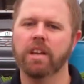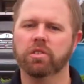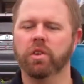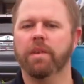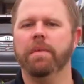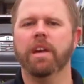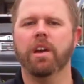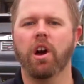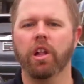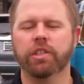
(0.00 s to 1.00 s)
So give me a
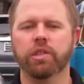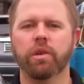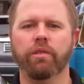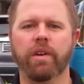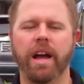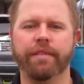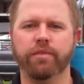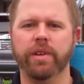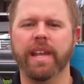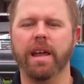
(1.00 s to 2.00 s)
call at
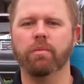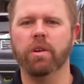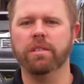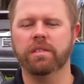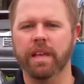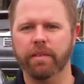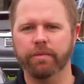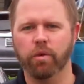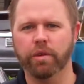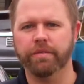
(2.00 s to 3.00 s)

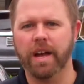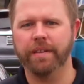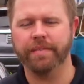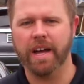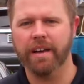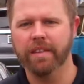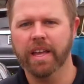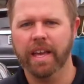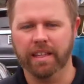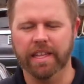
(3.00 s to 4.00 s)
205-391-7455
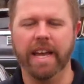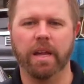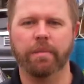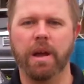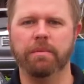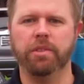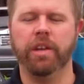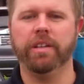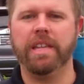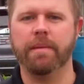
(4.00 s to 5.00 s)
and Linda, I can promise you
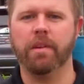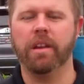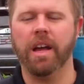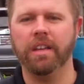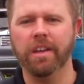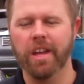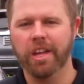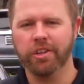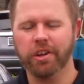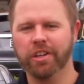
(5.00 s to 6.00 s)
here at Tameron Honda,
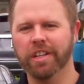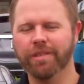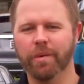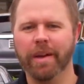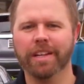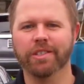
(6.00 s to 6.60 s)
you're going to love the way you're